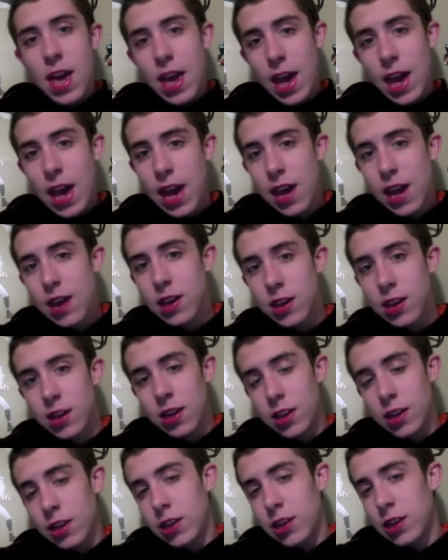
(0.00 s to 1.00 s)
And
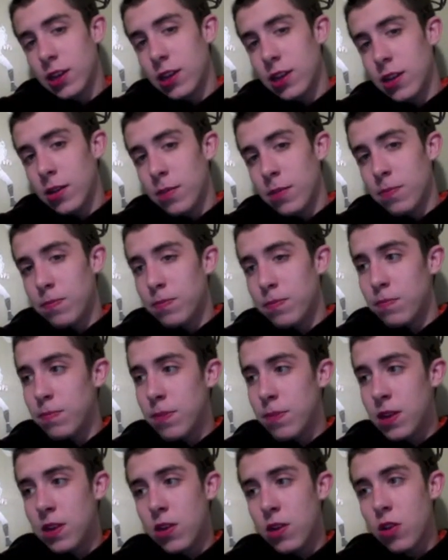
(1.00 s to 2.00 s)

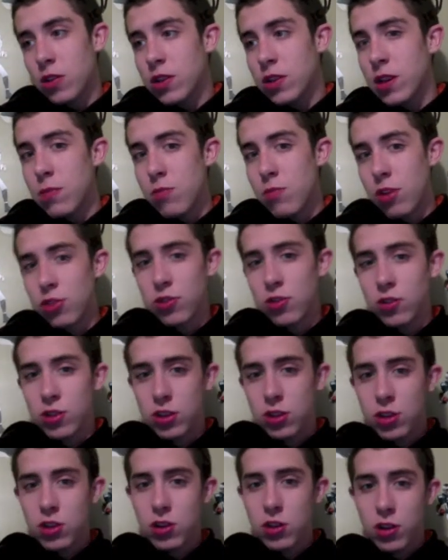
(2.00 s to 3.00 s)
being on Team Russia this
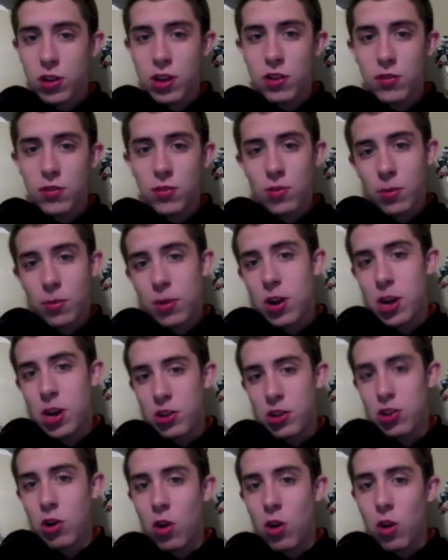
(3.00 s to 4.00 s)
year is former
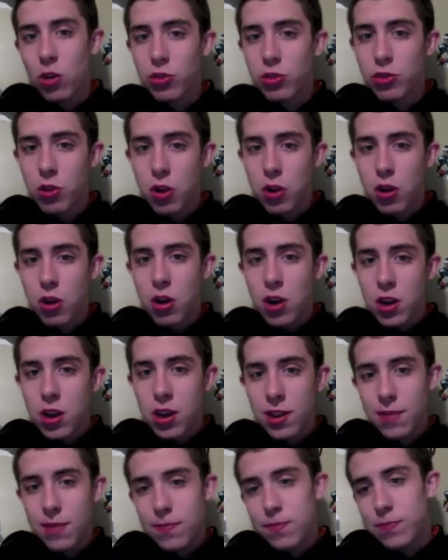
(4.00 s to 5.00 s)
NHL All-Star,
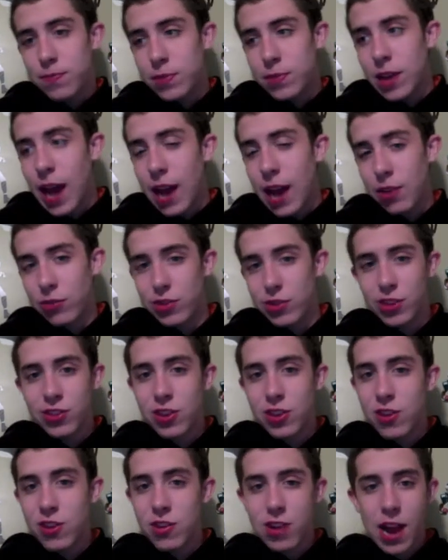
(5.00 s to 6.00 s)
and a guy who was
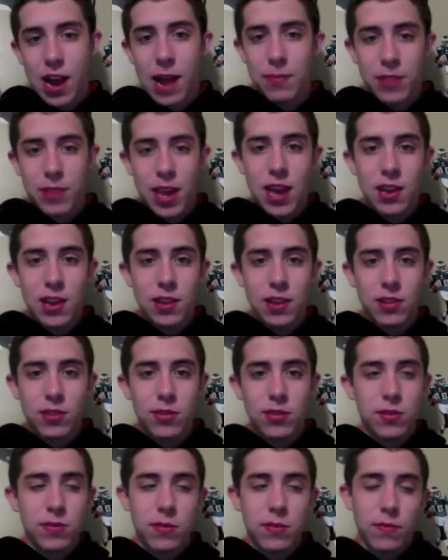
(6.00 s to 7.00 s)
considered top 10
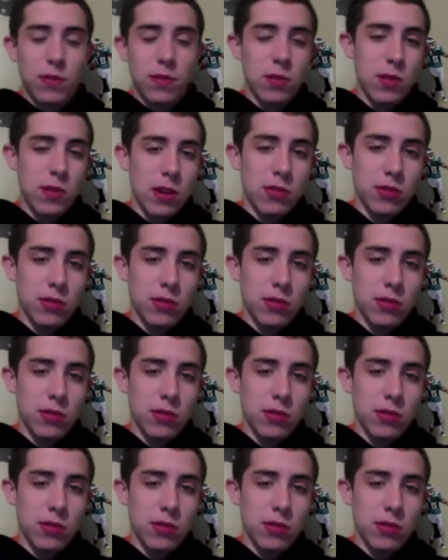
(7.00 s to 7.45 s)
a few years